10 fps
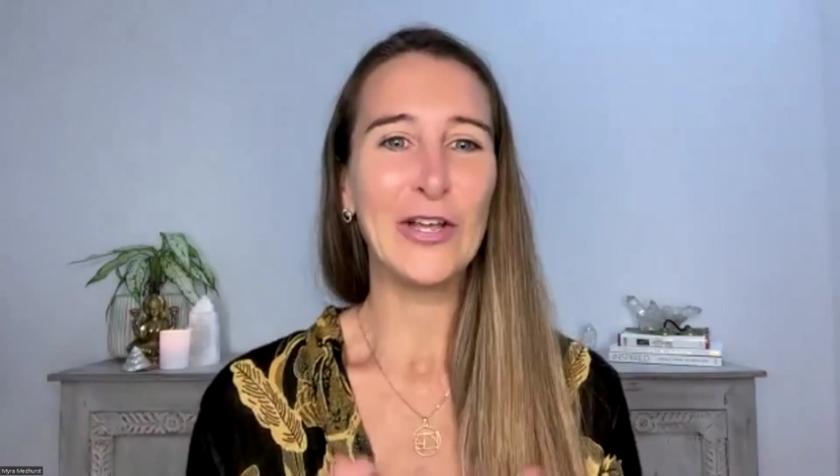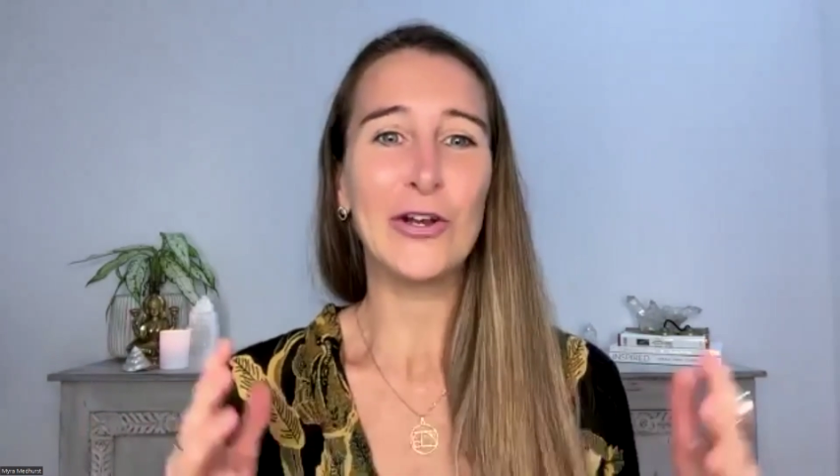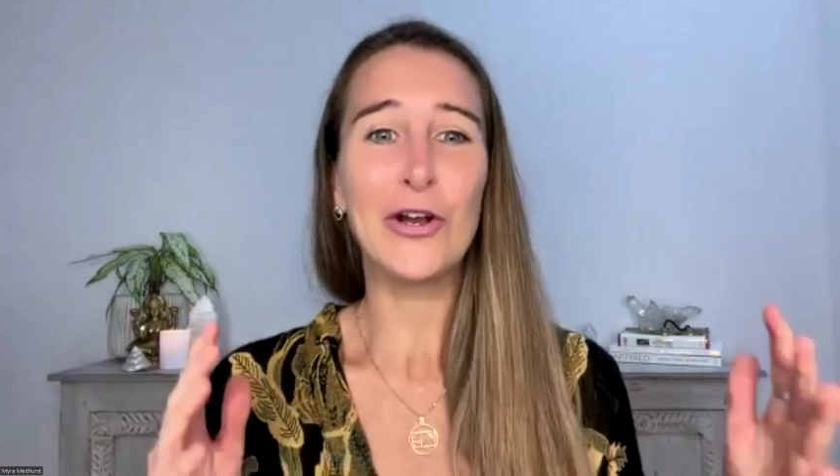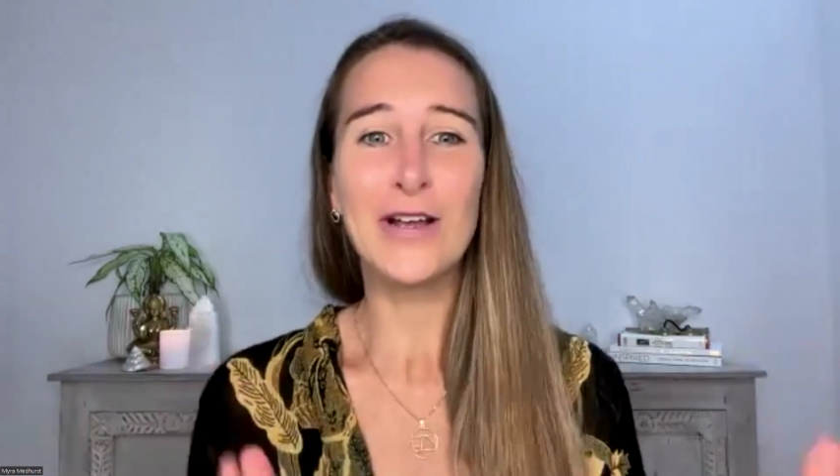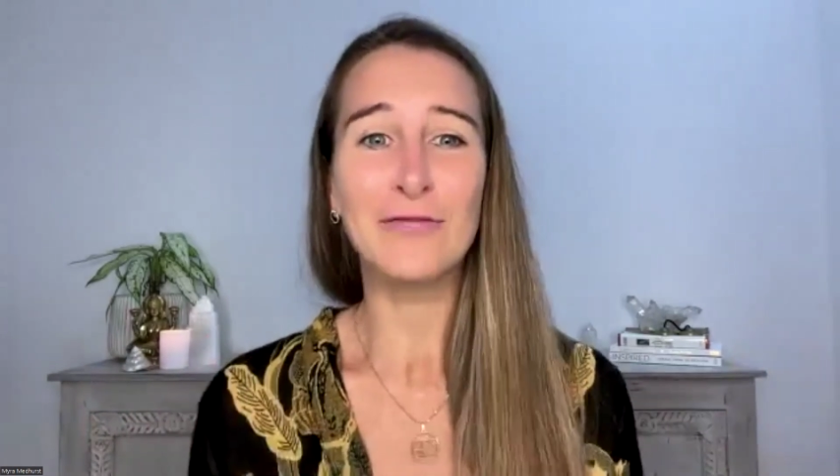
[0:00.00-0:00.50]
You
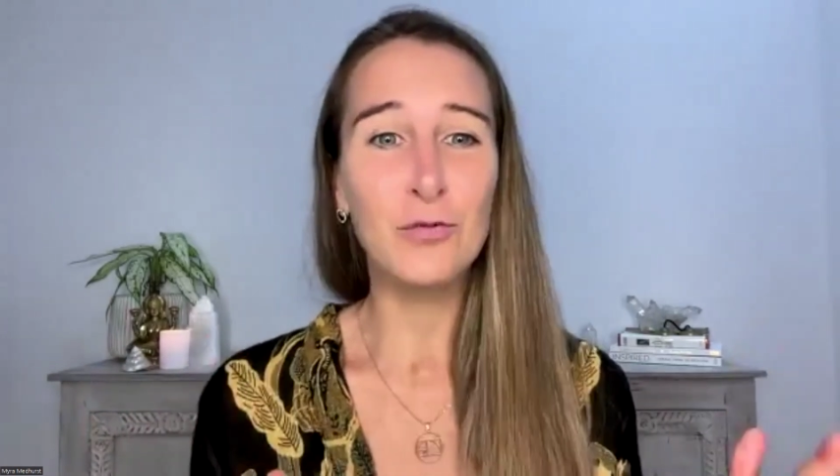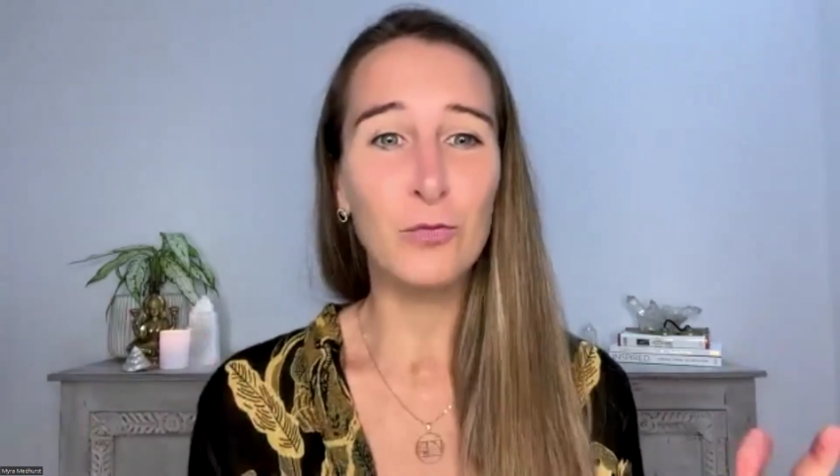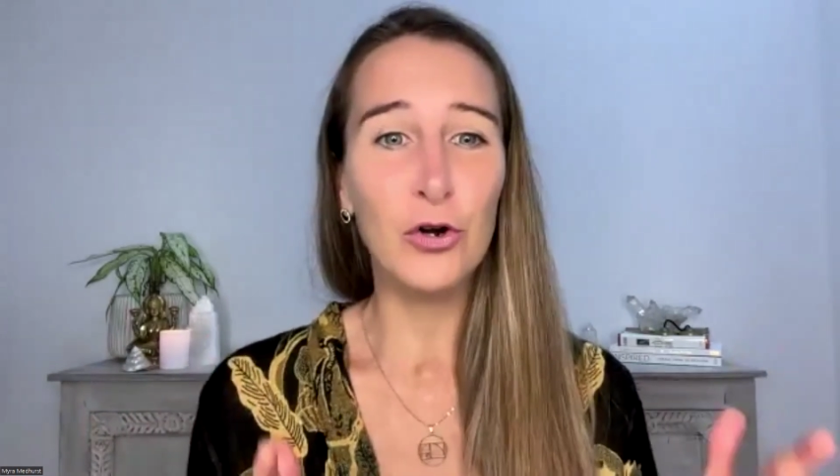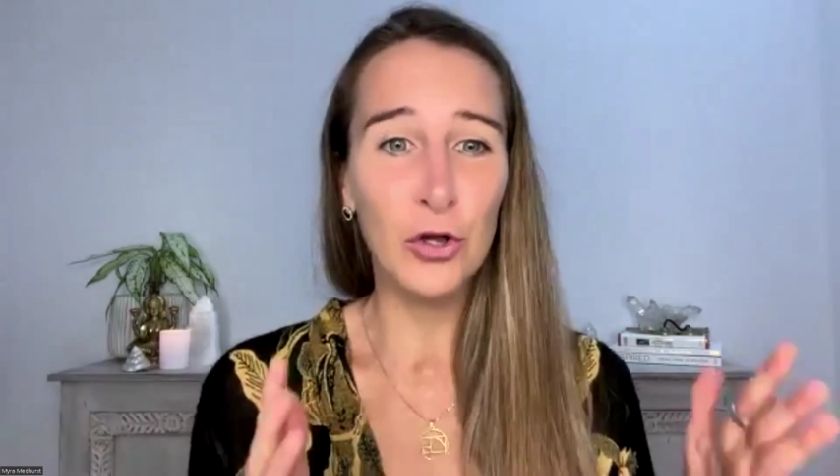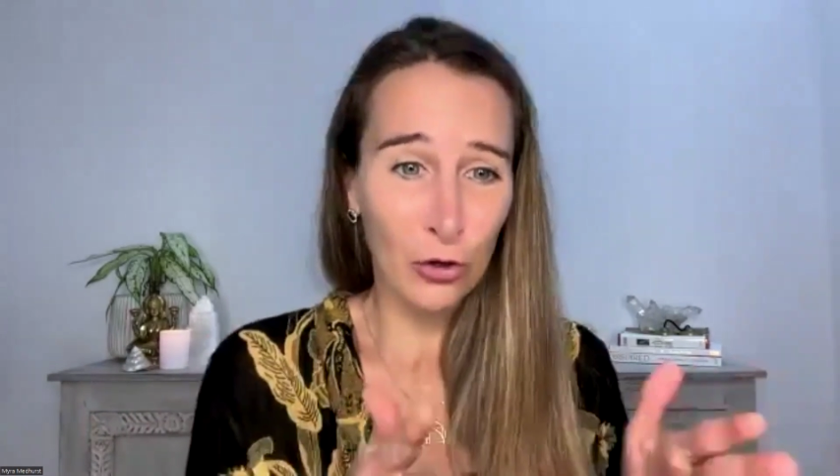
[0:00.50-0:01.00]
don't have to
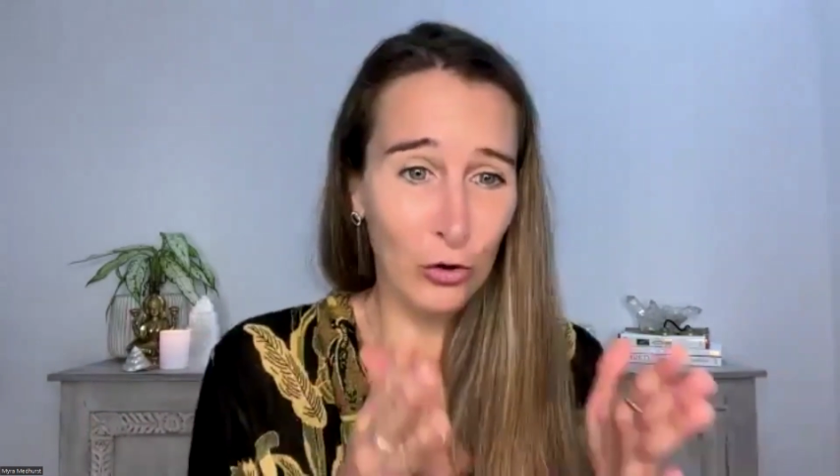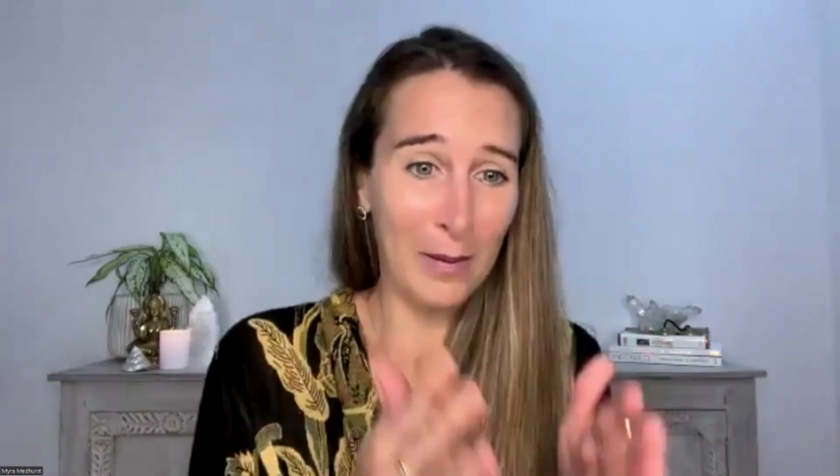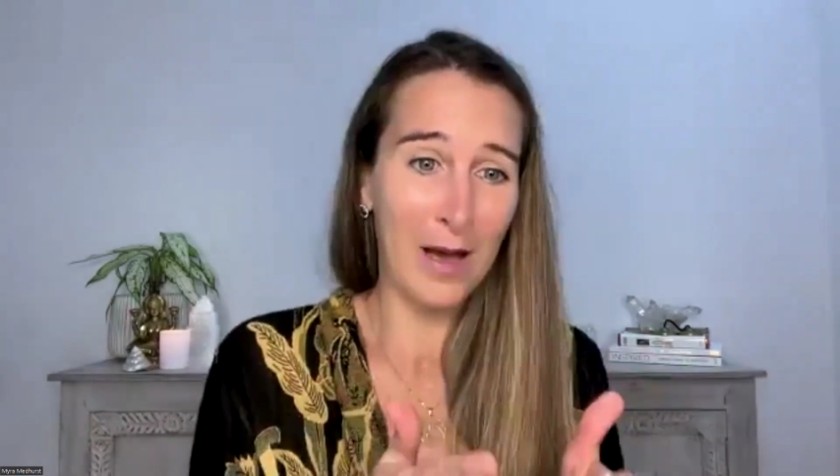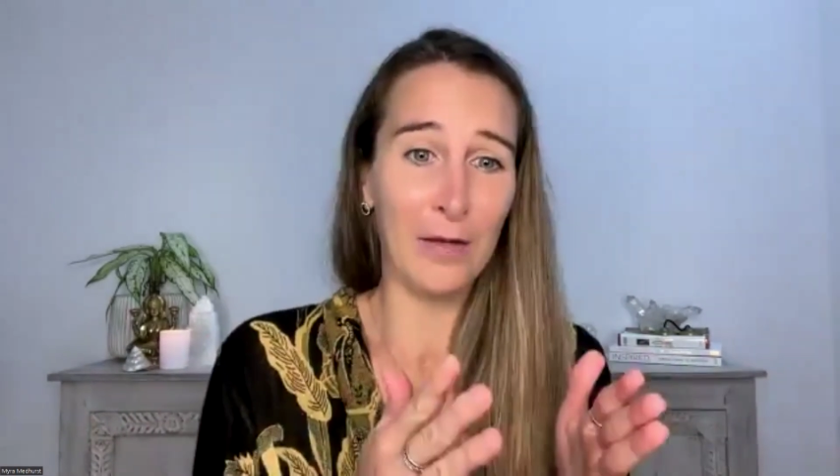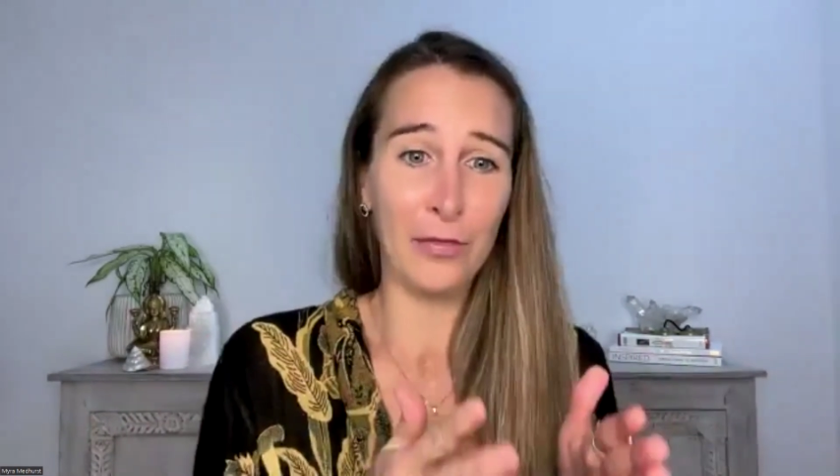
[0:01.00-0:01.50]
walk your
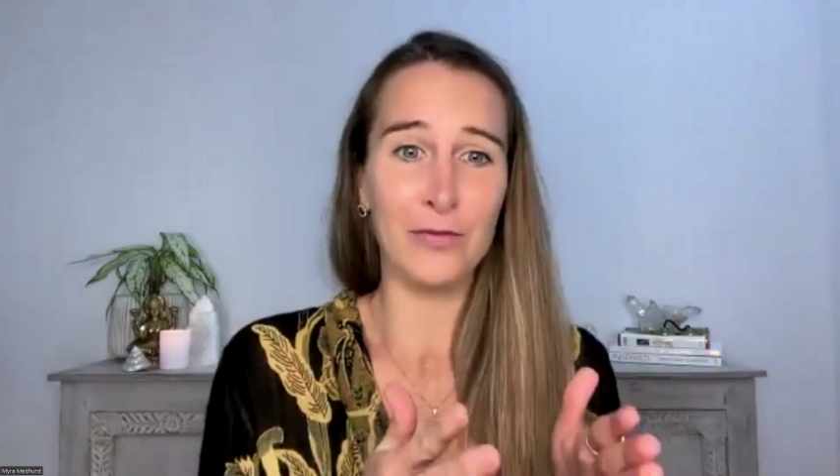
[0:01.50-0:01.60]
path